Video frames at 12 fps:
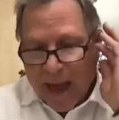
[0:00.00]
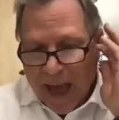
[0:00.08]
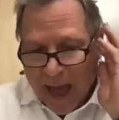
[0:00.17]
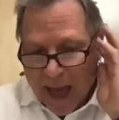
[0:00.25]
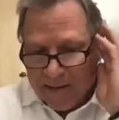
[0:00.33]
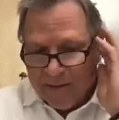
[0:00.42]

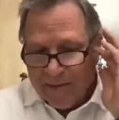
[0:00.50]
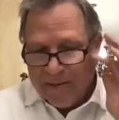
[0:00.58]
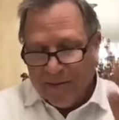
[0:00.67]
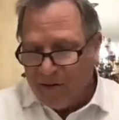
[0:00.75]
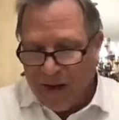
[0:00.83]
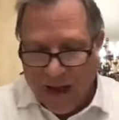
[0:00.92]
and
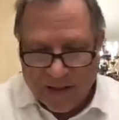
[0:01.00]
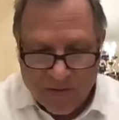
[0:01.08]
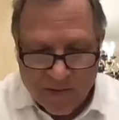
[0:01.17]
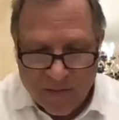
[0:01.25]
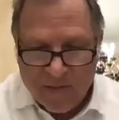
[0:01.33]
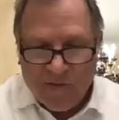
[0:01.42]
they're
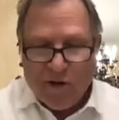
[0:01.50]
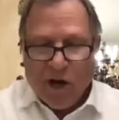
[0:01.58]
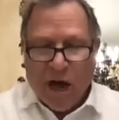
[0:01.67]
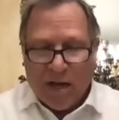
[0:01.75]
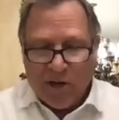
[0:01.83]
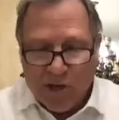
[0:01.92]
not
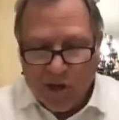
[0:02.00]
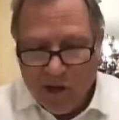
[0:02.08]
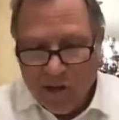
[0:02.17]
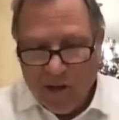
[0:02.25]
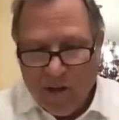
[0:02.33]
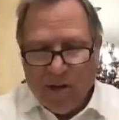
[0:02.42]
judged
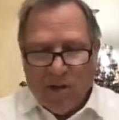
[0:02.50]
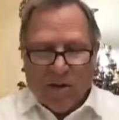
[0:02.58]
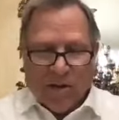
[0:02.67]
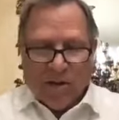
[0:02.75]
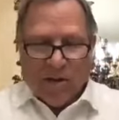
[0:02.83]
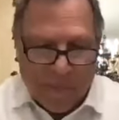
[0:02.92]

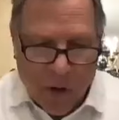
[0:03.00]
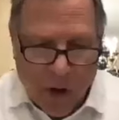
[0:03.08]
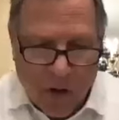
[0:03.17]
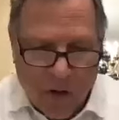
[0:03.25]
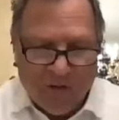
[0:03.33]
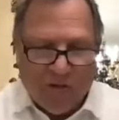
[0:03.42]
like
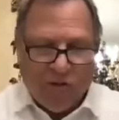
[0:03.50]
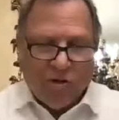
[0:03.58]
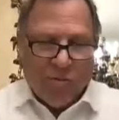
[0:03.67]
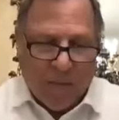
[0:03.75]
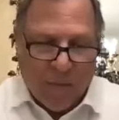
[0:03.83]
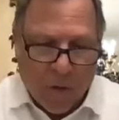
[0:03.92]

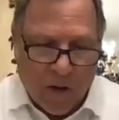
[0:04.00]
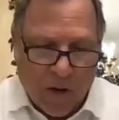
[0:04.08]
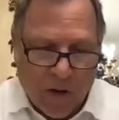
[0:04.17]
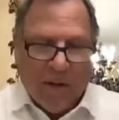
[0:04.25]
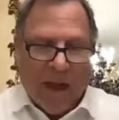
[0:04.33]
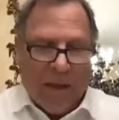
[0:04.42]
ma'ostumim, where
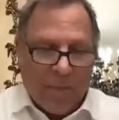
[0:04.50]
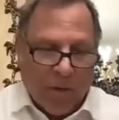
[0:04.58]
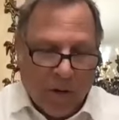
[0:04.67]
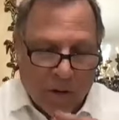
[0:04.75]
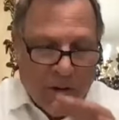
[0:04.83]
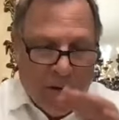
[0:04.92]
you'd be
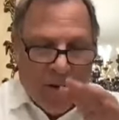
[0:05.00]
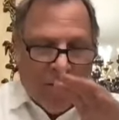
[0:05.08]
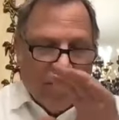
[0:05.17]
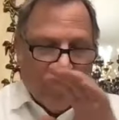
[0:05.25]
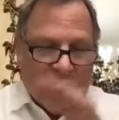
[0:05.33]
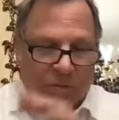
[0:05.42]
able
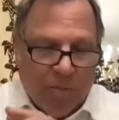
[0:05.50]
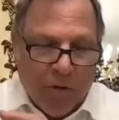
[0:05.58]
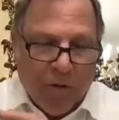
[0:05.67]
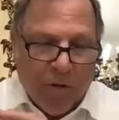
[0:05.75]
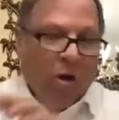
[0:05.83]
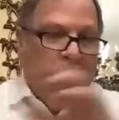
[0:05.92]
to
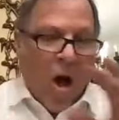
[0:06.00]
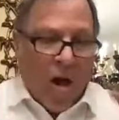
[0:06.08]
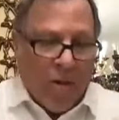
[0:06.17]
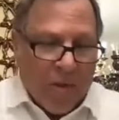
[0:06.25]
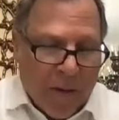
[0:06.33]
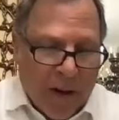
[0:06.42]
use
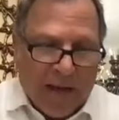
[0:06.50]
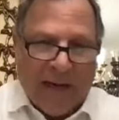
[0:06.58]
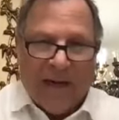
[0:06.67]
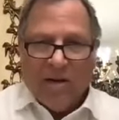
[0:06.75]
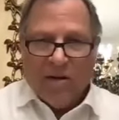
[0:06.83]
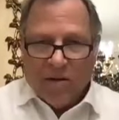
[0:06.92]
all the
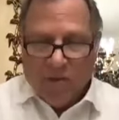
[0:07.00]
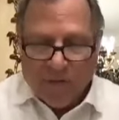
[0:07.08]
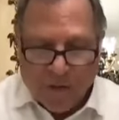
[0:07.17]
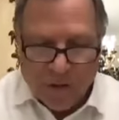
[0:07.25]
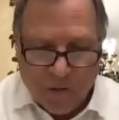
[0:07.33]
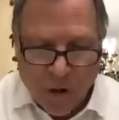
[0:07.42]
money
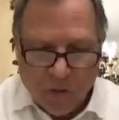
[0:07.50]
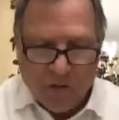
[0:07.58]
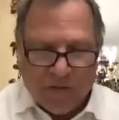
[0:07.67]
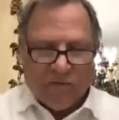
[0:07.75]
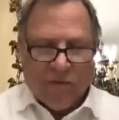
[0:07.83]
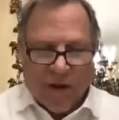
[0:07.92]
for
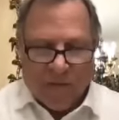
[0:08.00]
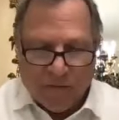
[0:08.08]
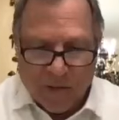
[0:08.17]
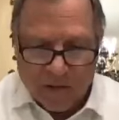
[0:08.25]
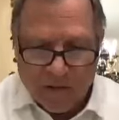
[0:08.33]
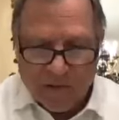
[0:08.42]
donative
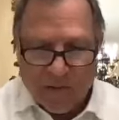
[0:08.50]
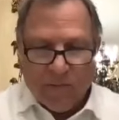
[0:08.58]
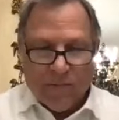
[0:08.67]
offerings.